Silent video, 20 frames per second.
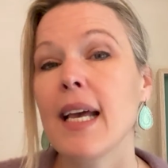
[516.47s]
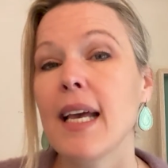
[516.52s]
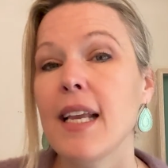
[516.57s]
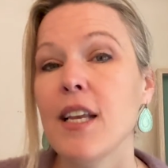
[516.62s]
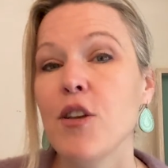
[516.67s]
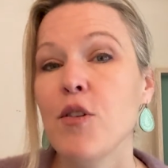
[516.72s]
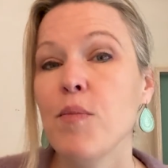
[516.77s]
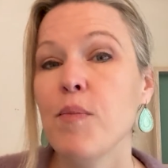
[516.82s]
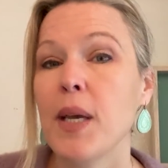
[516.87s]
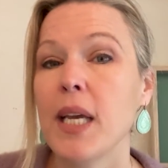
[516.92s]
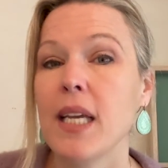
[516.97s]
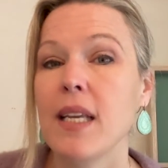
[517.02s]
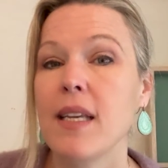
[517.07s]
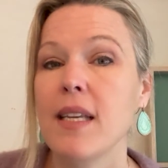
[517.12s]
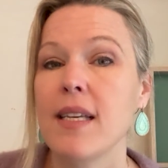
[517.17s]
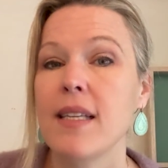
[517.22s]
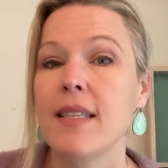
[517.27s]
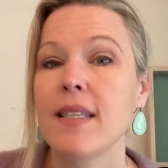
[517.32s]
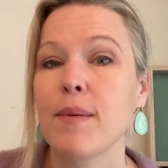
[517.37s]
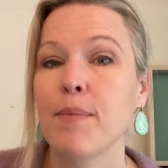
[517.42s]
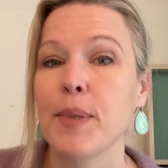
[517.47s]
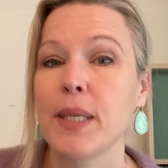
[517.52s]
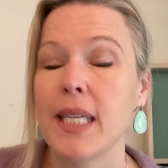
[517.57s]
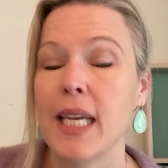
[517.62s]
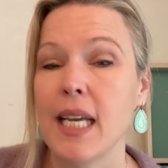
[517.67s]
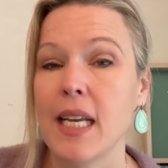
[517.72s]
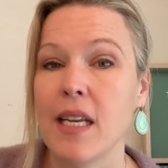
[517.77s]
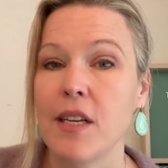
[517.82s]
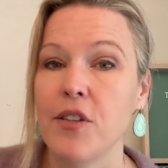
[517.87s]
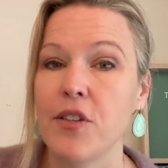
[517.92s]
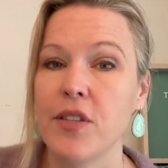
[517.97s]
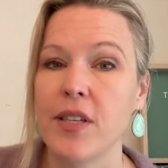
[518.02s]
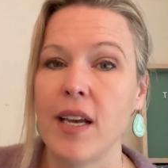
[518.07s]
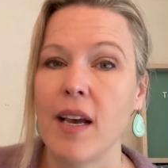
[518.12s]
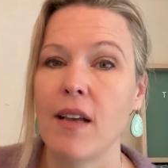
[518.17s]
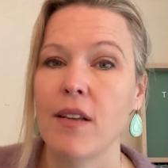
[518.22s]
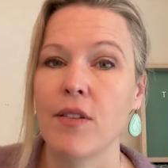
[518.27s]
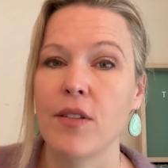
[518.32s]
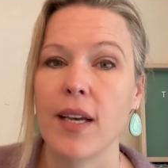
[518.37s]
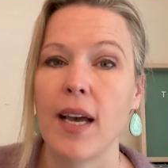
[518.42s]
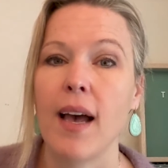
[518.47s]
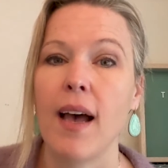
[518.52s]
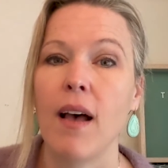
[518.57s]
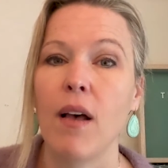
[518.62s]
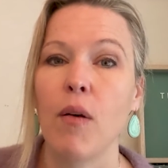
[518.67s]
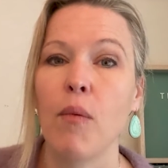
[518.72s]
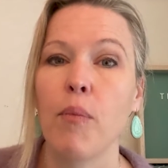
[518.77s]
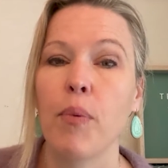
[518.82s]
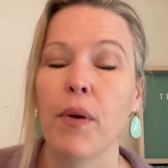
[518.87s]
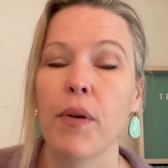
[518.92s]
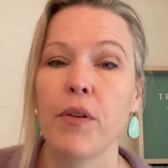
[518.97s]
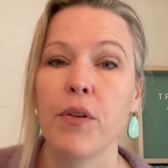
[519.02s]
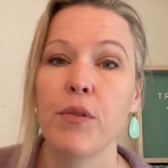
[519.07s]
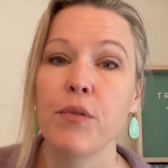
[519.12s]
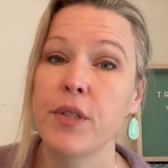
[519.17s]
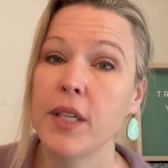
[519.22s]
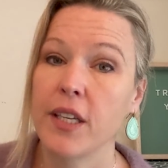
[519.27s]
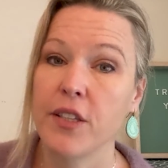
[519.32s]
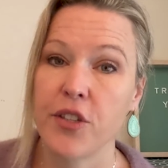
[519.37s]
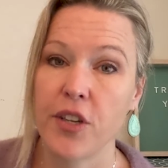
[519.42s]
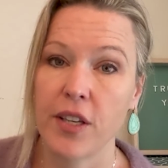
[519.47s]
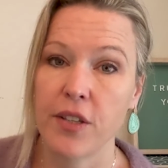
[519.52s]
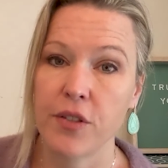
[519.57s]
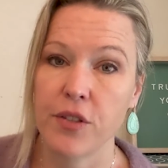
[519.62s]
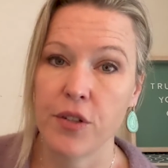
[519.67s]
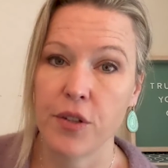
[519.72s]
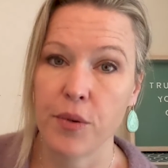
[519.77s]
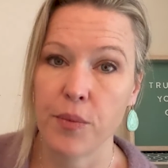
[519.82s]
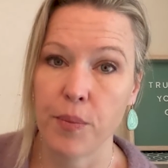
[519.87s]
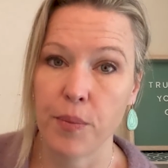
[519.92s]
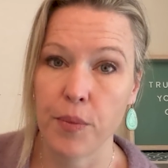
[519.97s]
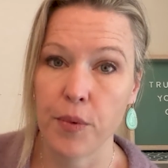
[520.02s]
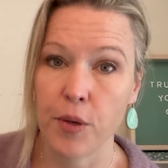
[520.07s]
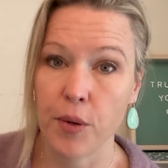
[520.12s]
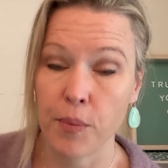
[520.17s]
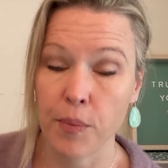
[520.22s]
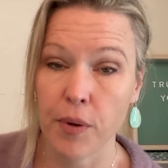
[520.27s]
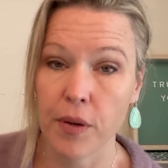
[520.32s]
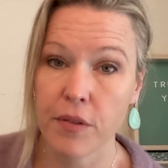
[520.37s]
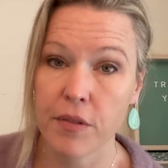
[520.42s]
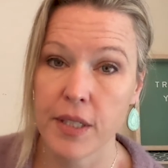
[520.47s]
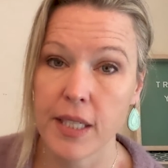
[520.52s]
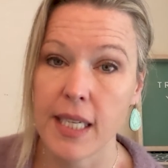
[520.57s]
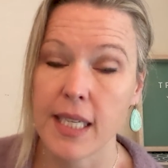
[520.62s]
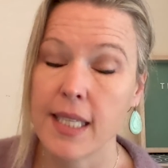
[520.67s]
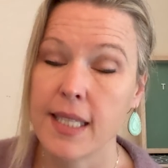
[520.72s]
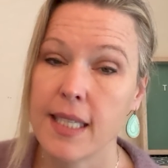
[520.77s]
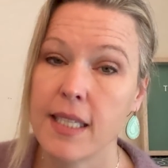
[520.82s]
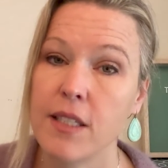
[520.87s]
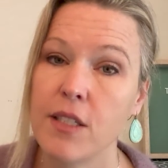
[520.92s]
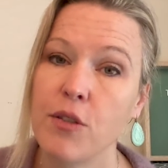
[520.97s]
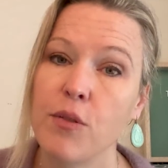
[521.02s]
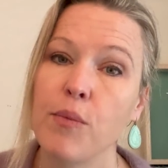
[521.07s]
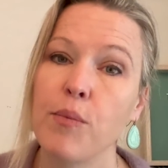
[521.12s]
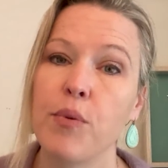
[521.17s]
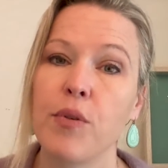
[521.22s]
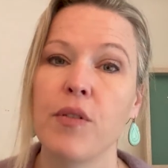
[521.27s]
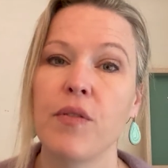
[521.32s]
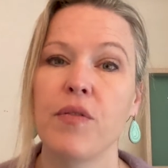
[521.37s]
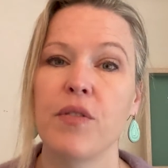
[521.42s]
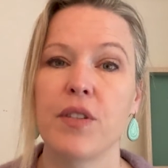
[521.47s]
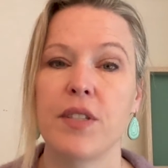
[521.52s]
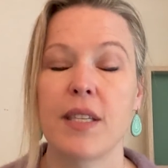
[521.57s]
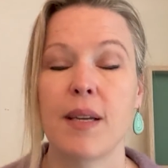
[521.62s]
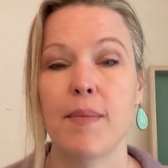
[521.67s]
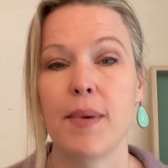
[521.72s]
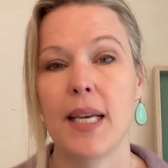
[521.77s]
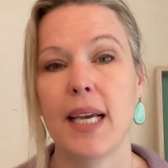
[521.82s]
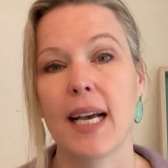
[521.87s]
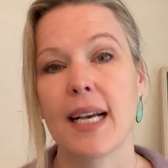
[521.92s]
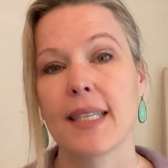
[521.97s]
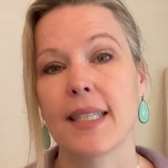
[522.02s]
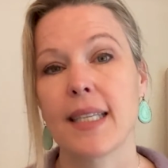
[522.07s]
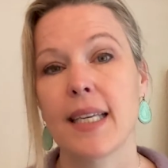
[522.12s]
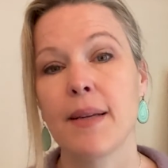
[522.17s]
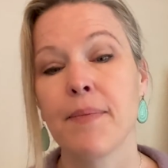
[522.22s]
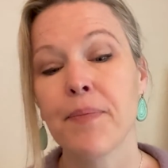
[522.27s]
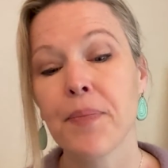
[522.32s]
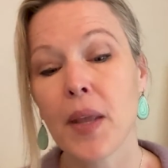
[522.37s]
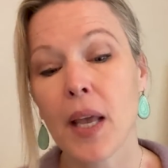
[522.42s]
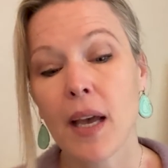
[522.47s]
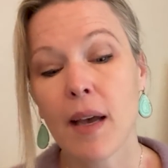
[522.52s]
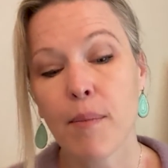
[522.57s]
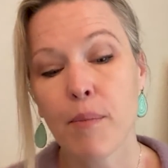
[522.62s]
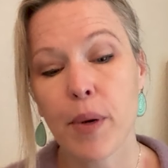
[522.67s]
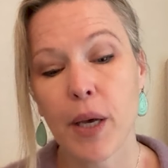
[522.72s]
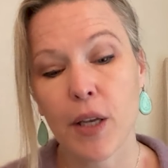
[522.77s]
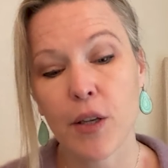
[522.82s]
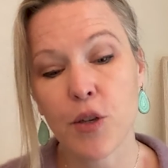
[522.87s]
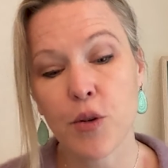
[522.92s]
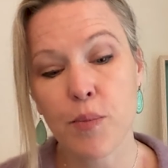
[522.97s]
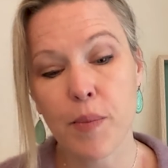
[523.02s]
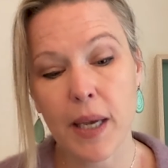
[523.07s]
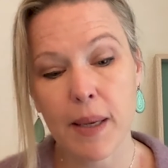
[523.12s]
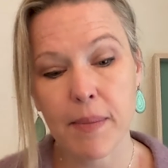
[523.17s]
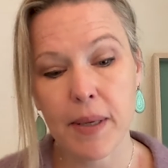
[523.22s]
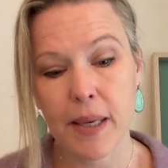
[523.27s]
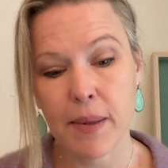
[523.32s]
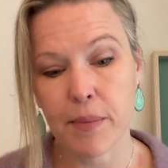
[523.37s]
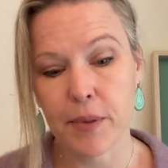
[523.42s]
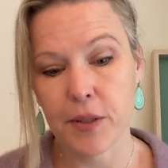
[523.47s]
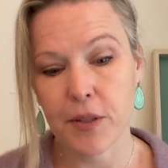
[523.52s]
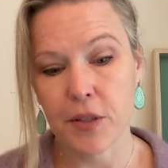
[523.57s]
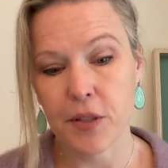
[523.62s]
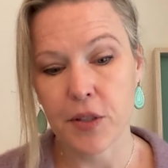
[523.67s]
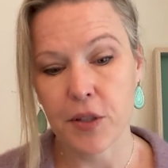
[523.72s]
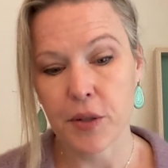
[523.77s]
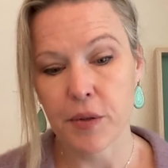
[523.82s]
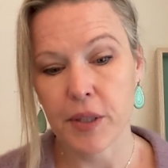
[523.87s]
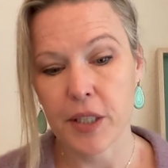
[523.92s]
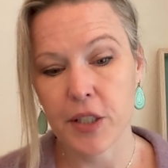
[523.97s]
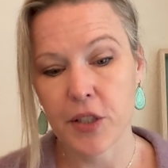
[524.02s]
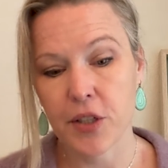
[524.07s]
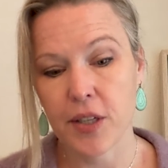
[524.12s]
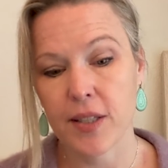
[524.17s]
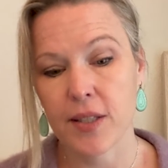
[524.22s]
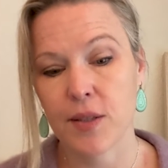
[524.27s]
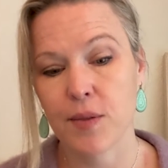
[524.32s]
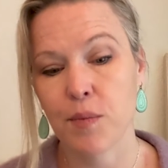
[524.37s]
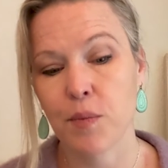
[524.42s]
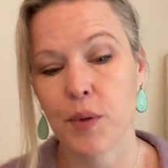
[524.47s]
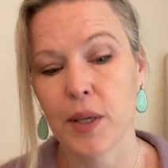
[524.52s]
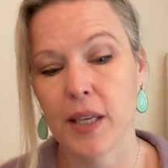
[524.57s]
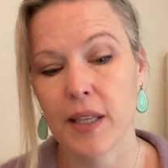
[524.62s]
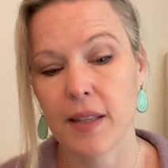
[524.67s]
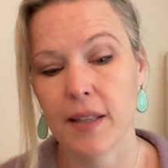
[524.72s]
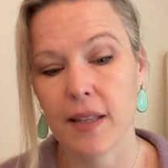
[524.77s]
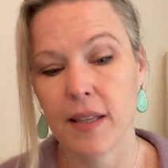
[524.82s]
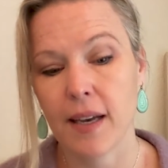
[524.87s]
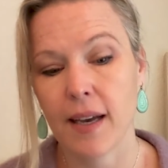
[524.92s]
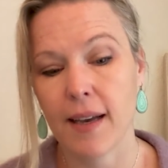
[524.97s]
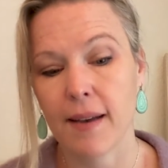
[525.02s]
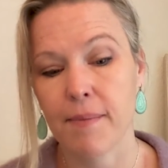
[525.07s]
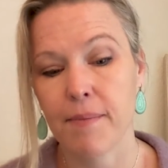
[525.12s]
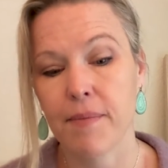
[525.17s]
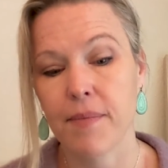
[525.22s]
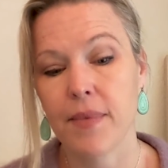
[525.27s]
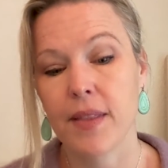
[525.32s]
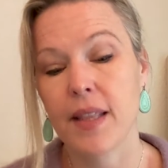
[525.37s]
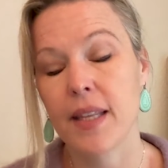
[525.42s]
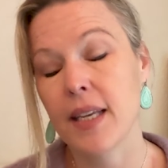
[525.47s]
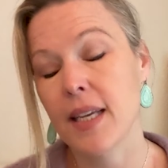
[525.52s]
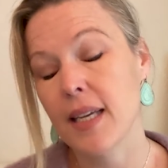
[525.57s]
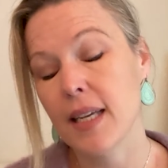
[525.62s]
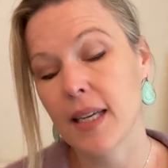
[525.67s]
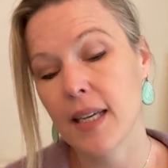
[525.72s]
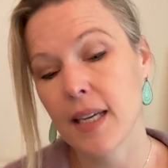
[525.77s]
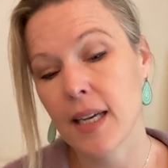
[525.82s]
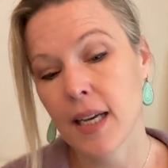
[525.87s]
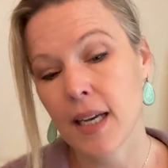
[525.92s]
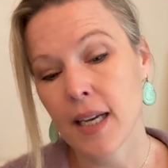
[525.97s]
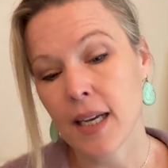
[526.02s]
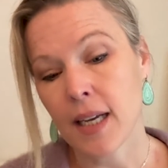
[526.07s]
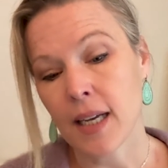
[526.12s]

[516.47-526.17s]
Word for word: And you may need some betaine HCl to help you digest your, your proteins and to improve your stomach acid, but you may be able to do it just with um, the